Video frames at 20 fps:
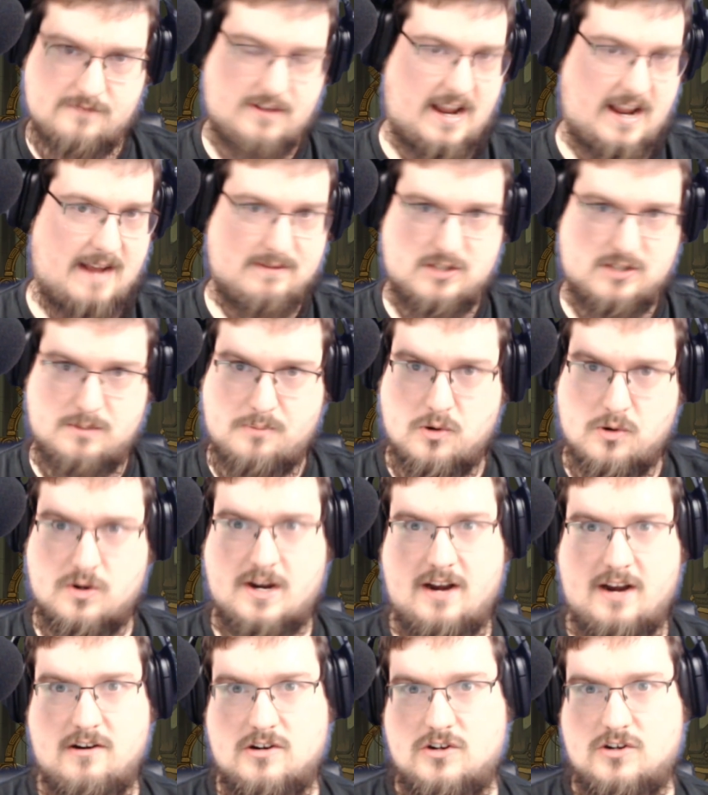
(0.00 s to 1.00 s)
if they have
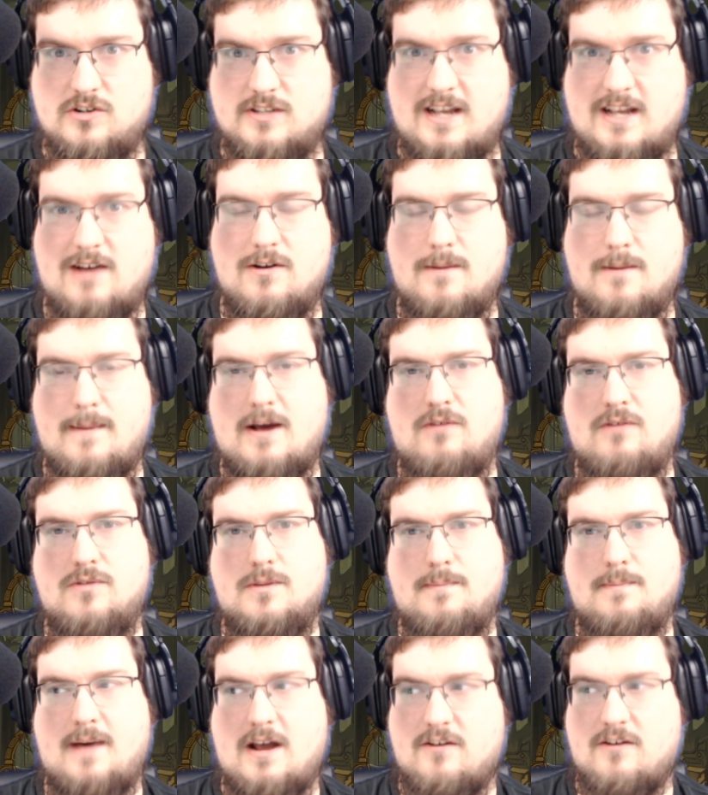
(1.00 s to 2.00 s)
support characters out and about
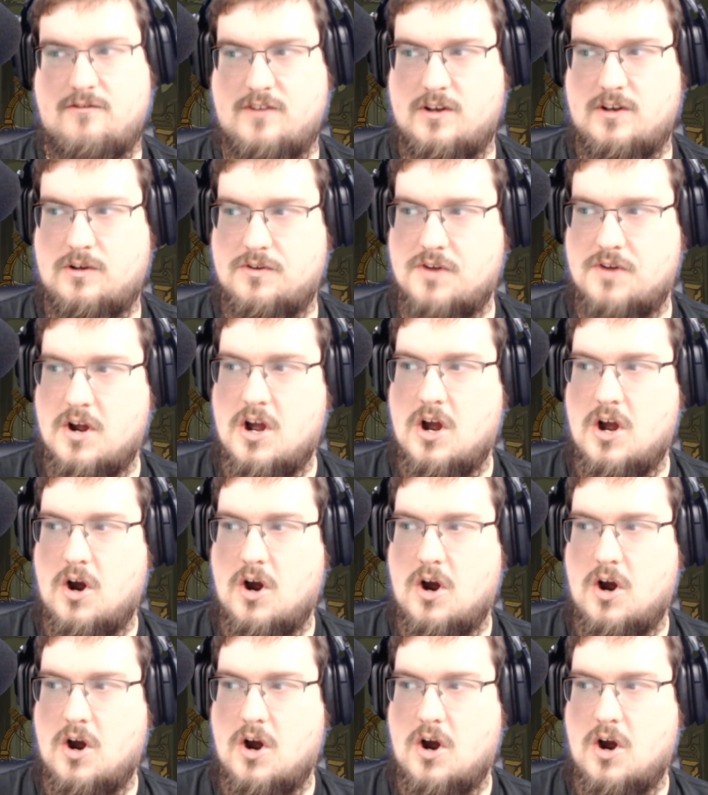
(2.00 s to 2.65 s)
the battlefield.